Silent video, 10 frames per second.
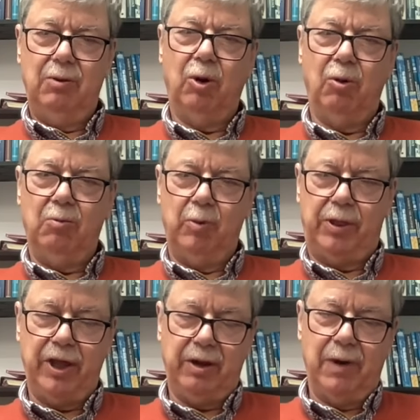what we
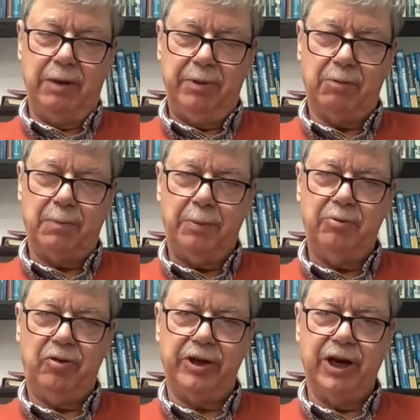think might be the
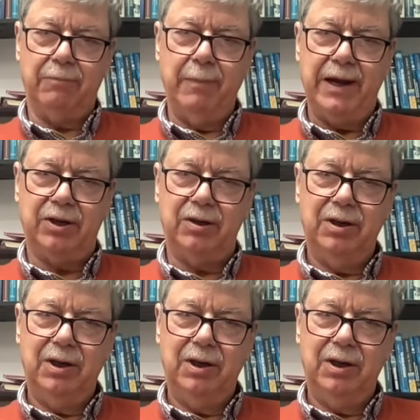problems of the dark matter.